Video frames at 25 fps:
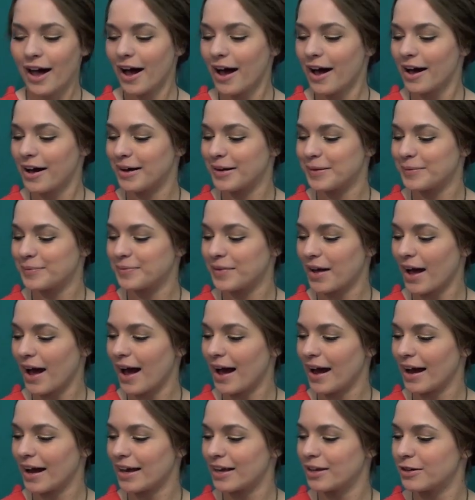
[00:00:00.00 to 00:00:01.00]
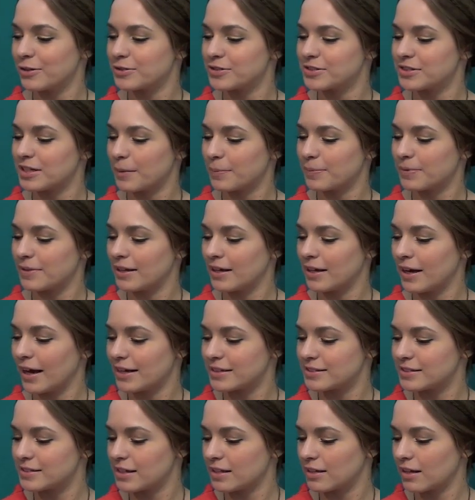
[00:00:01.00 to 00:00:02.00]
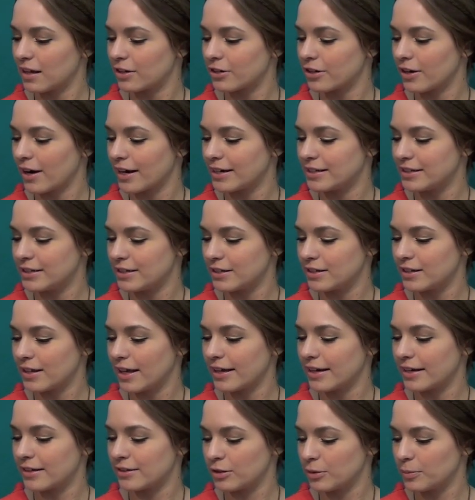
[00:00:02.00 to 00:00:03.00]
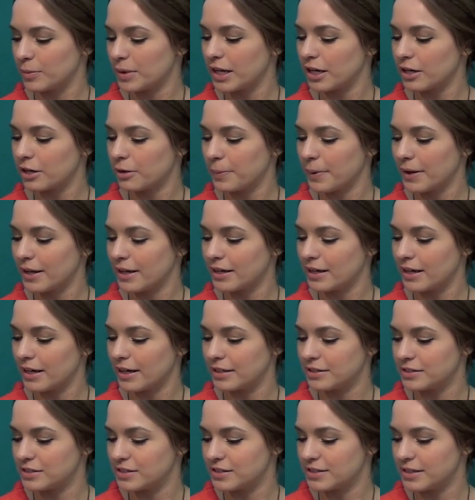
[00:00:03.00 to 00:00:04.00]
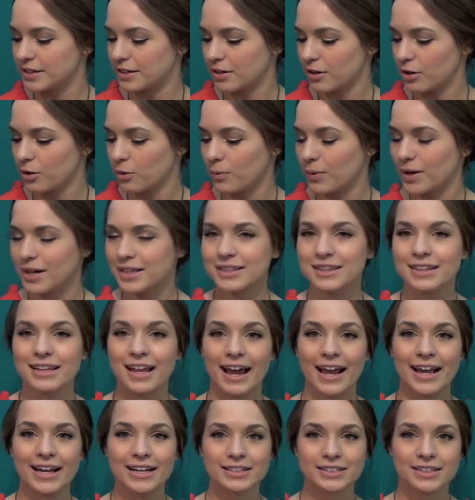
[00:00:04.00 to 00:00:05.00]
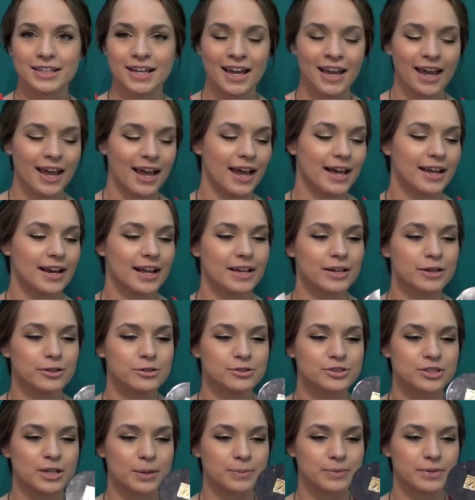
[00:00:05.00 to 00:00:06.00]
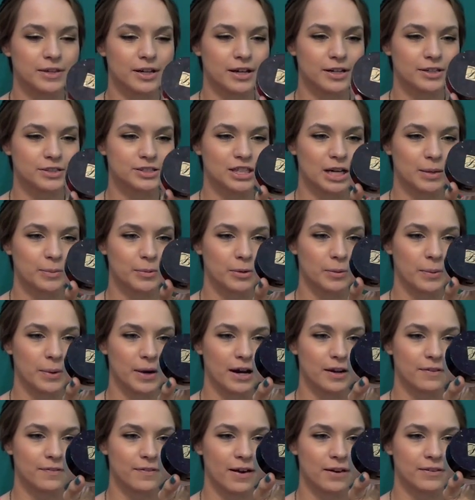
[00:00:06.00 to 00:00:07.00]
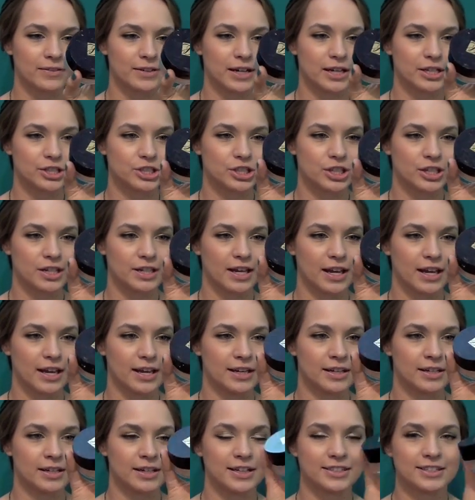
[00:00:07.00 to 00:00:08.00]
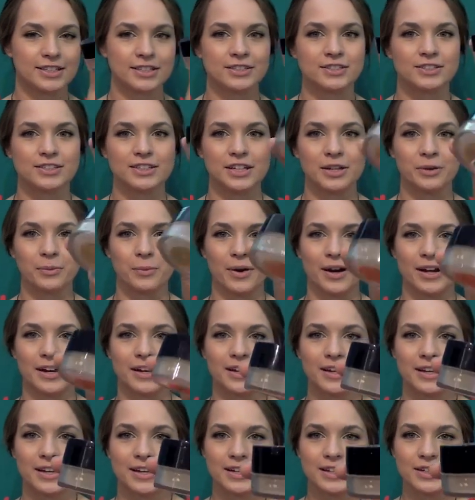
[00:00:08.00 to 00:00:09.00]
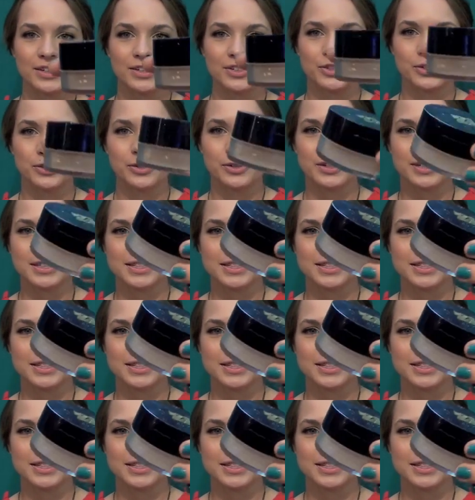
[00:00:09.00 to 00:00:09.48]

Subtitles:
I used up the Estee Lauder Ideal Light Illuminator Pen in 01 Light, and I used up their Double Wear Foundation in Intensity 1. So you